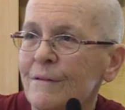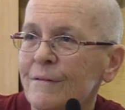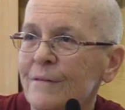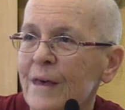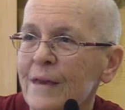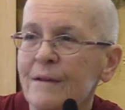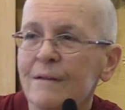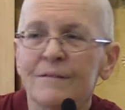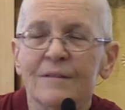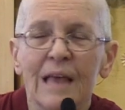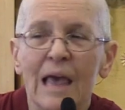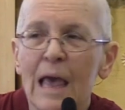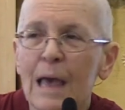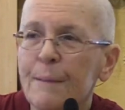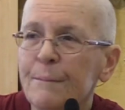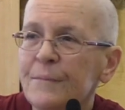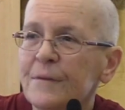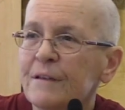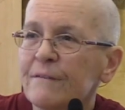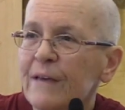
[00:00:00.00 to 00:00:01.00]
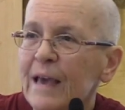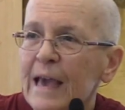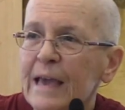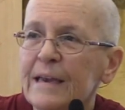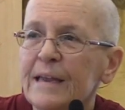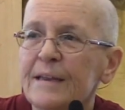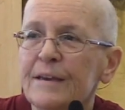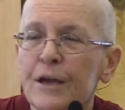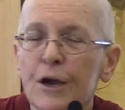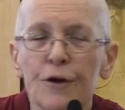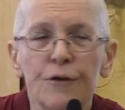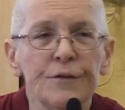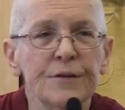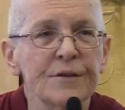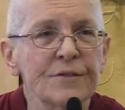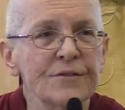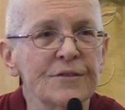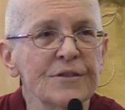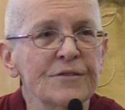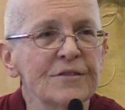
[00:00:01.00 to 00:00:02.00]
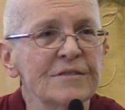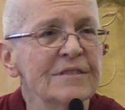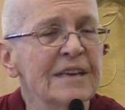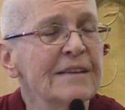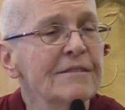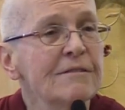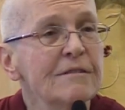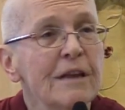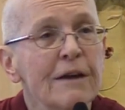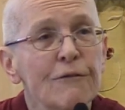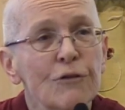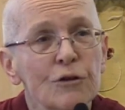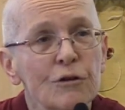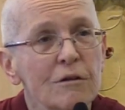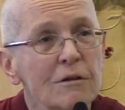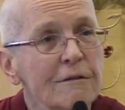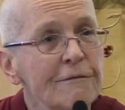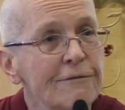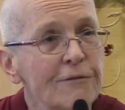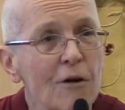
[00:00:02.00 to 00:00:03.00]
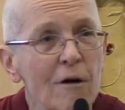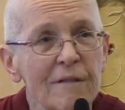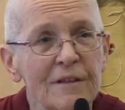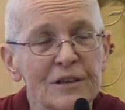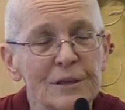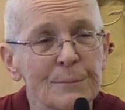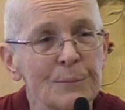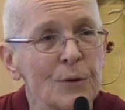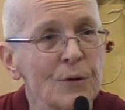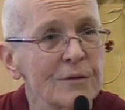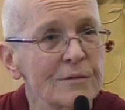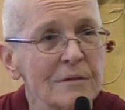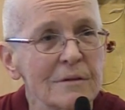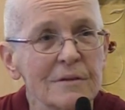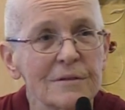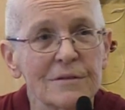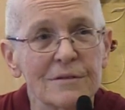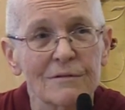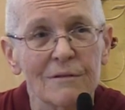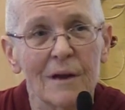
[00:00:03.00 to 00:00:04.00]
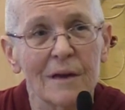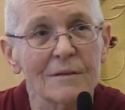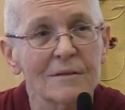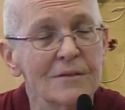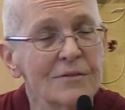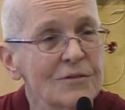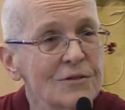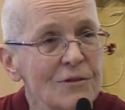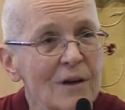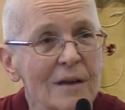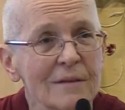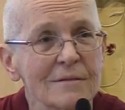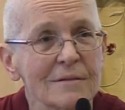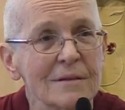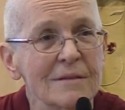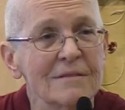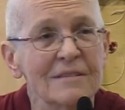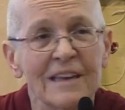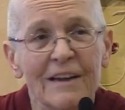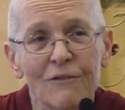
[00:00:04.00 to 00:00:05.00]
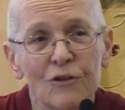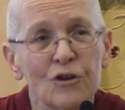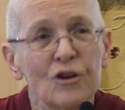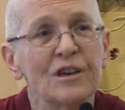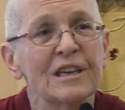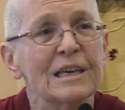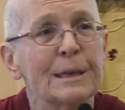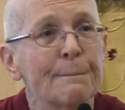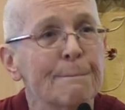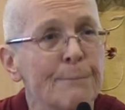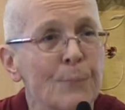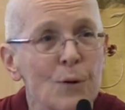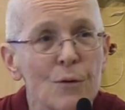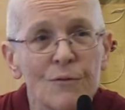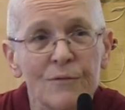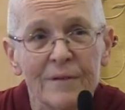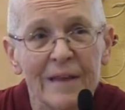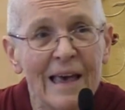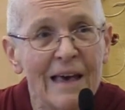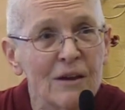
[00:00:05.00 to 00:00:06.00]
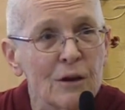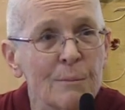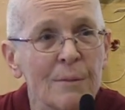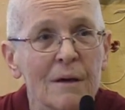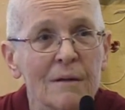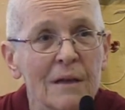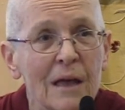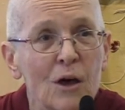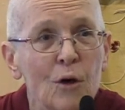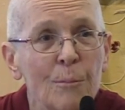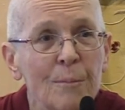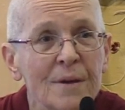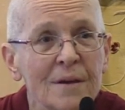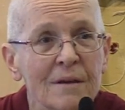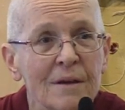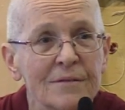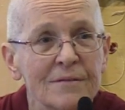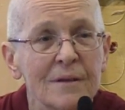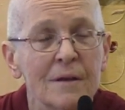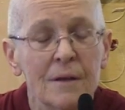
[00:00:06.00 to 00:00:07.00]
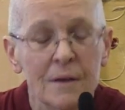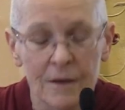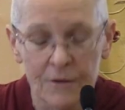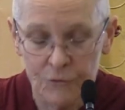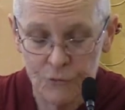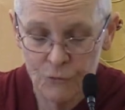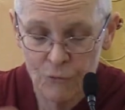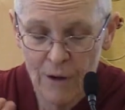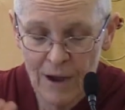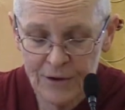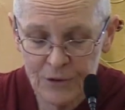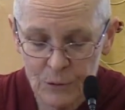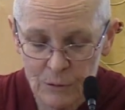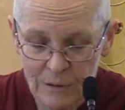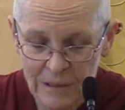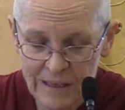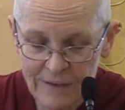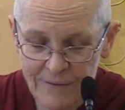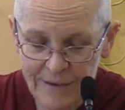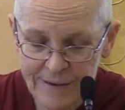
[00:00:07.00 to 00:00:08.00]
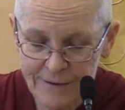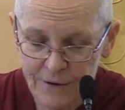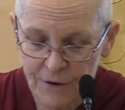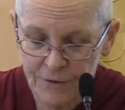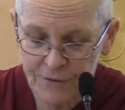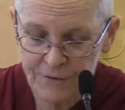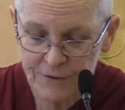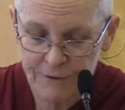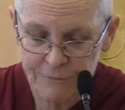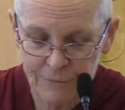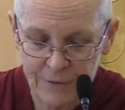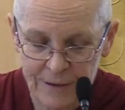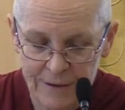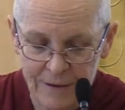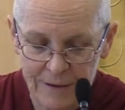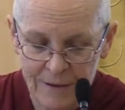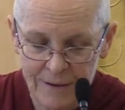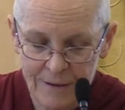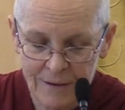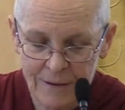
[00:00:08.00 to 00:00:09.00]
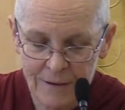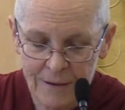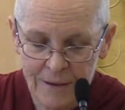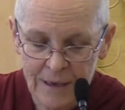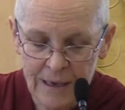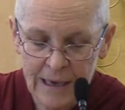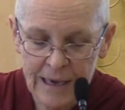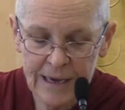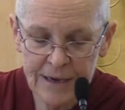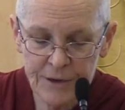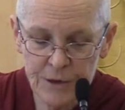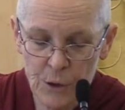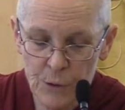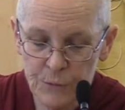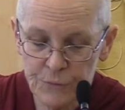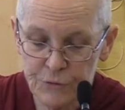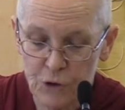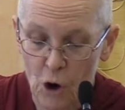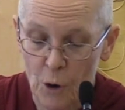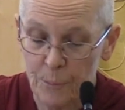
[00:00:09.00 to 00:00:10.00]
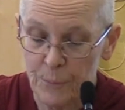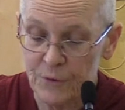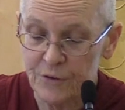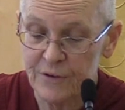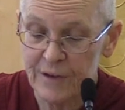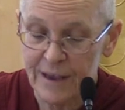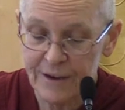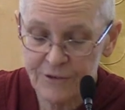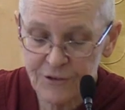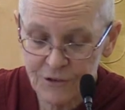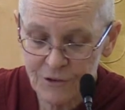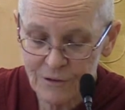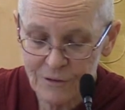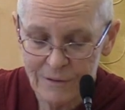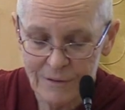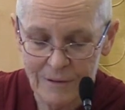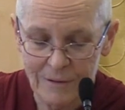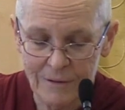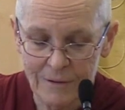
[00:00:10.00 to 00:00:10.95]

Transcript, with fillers: that is empty of any inherent existence, he's never going to fall into personal distress. He's never going to get burned out about helping us try to alleviate our suffering. He knows our potential.